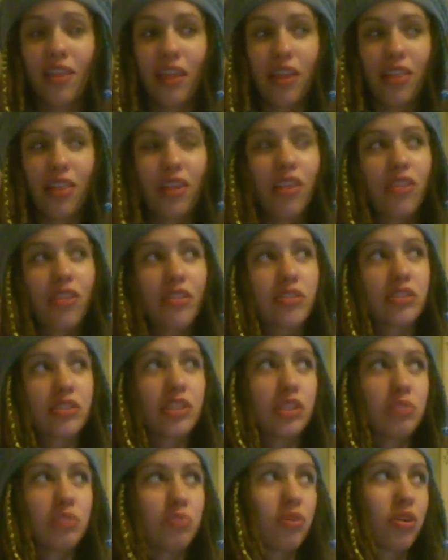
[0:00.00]
I think there's
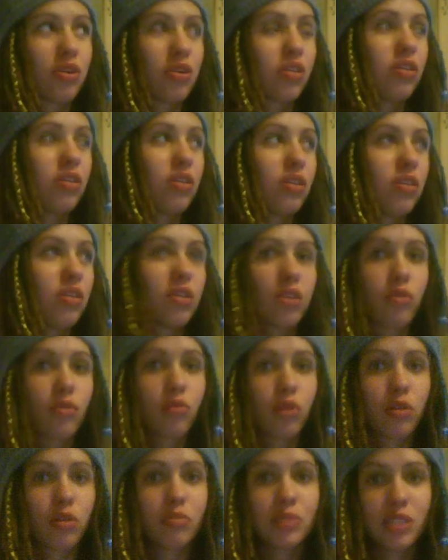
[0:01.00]
this book called
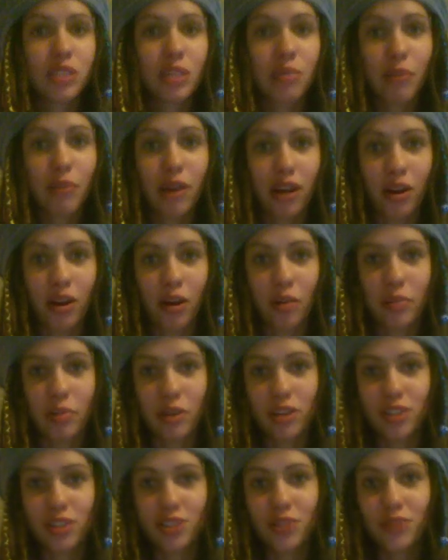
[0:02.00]
Worms Eat My
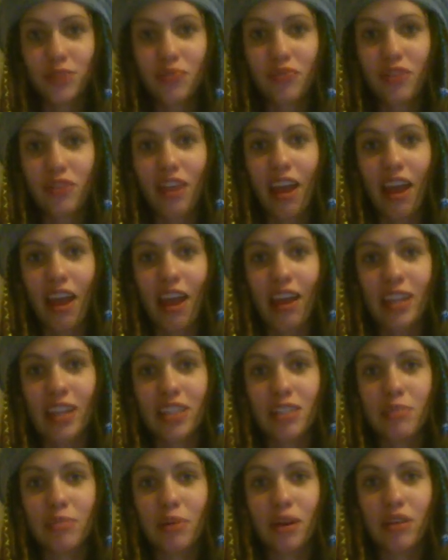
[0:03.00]
Garbage, and
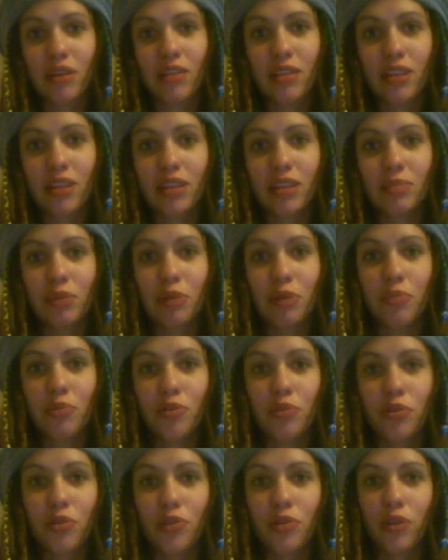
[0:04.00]
it's about these
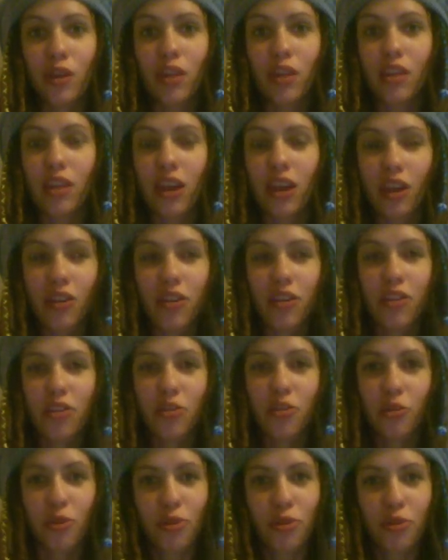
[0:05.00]
people, like, I think
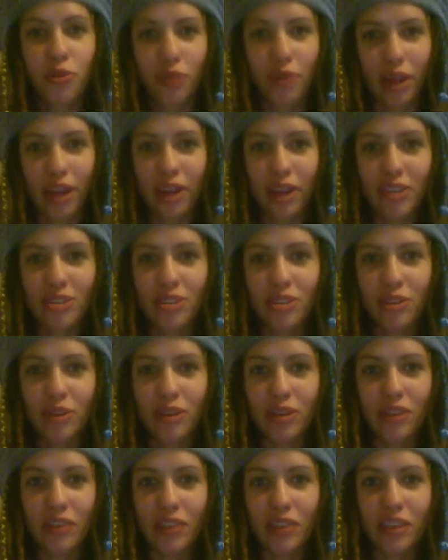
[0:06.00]
they're older ladies who
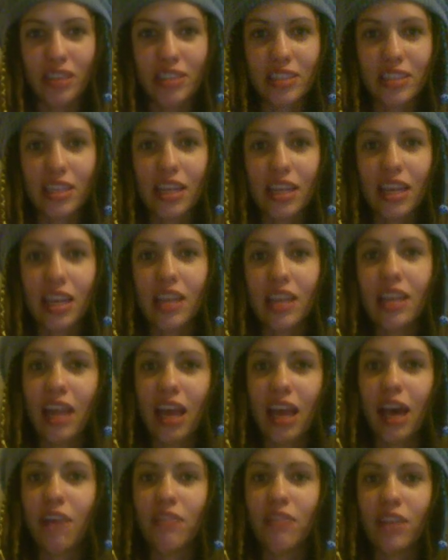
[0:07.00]
live in the city, and they
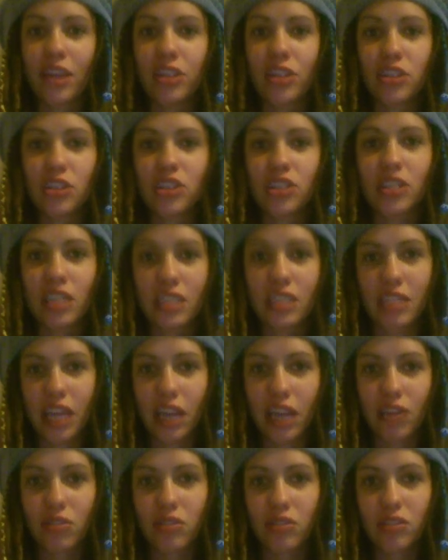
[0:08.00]
have like just
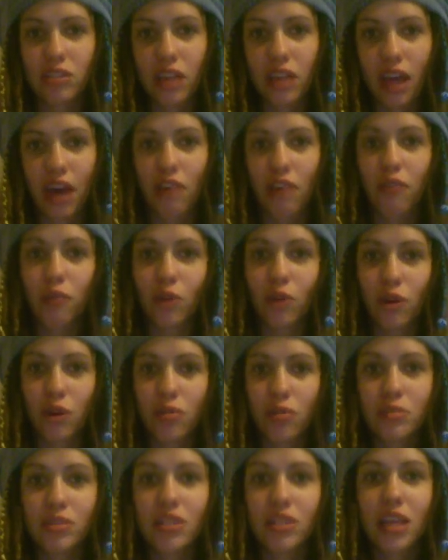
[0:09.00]
containers that have
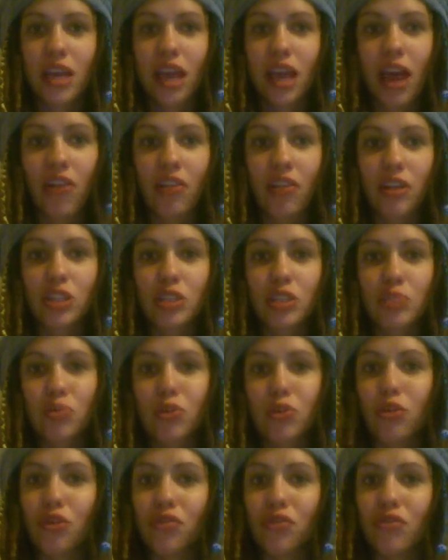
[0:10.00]
worms, and they just
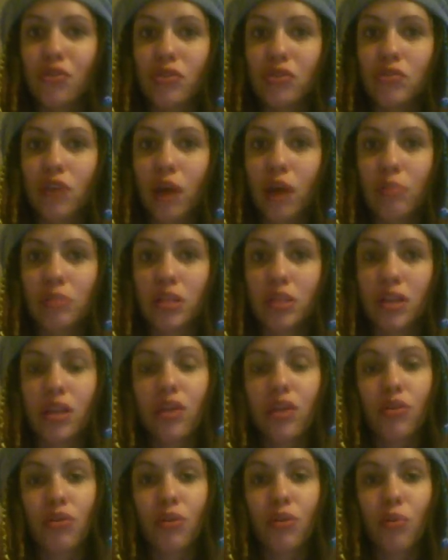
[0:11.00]
put their food scraps in
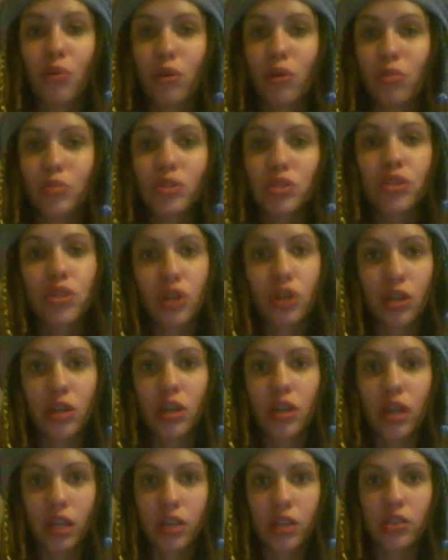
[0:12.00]
there, and the worms turn
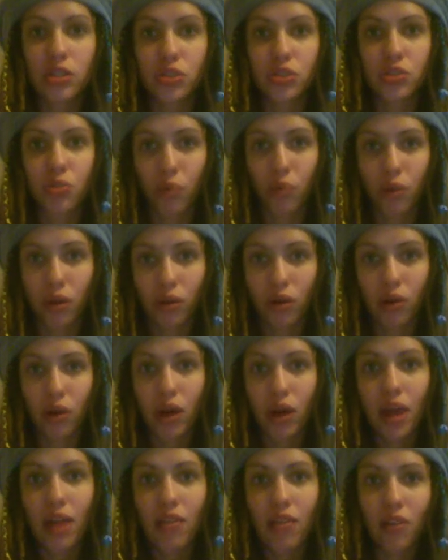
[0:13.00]
it into soil,
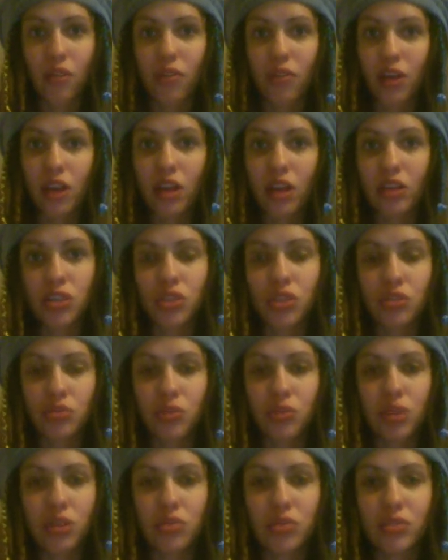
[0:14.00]
that they can just
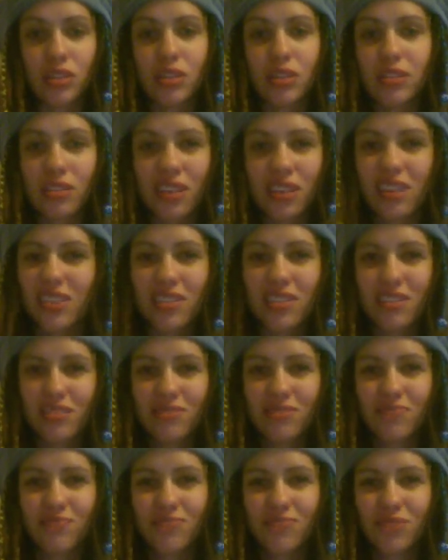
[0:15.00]
reuse, and it's
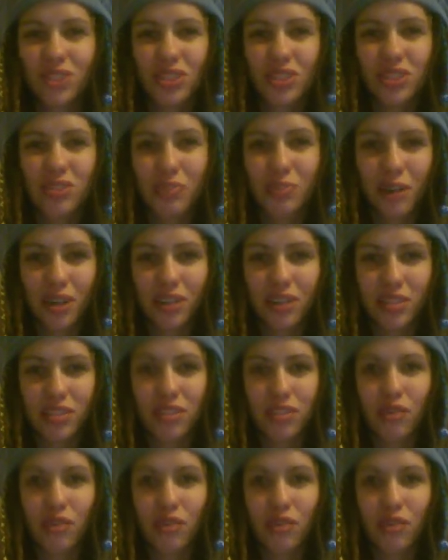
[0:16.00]
just smart.